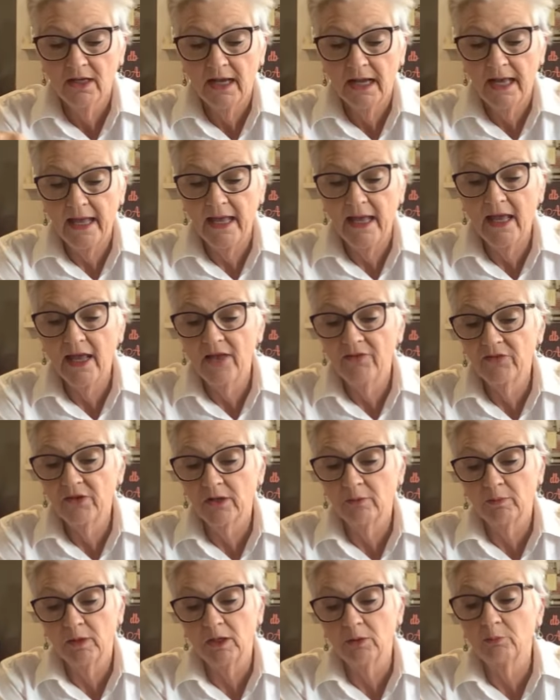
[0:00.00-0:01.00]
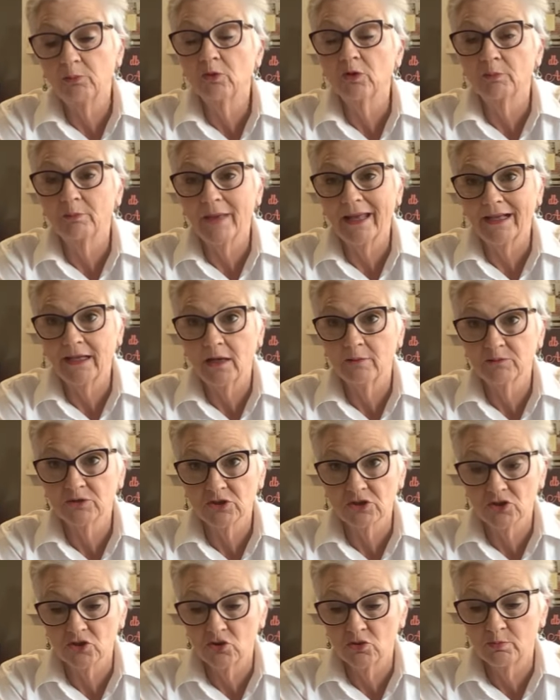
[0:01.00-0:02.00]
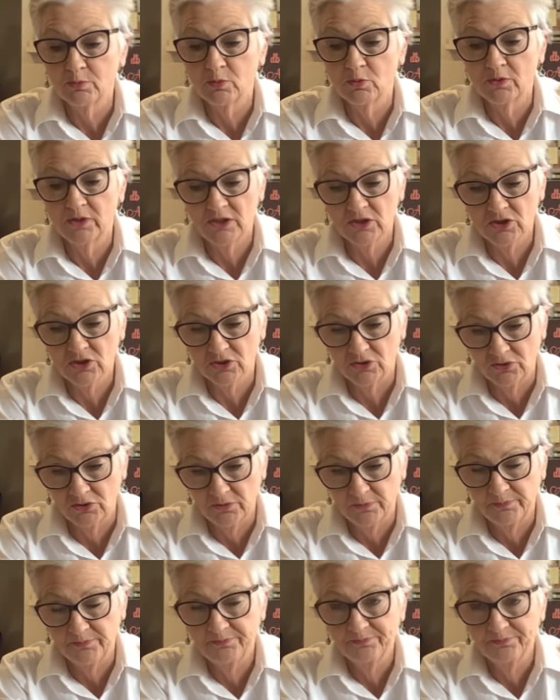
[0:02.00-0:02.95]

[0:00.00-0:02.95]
and then I'm going to put it back up to 2.2,